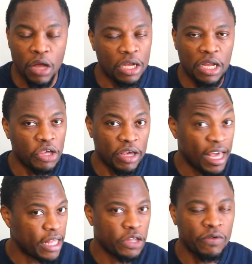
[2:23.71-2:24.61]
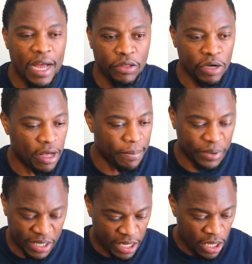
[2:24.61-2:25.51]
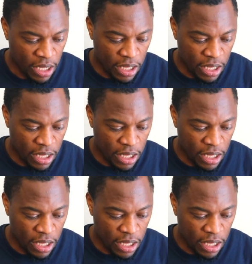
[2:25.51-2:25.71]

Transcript: no, no, no, you can't do that to a company.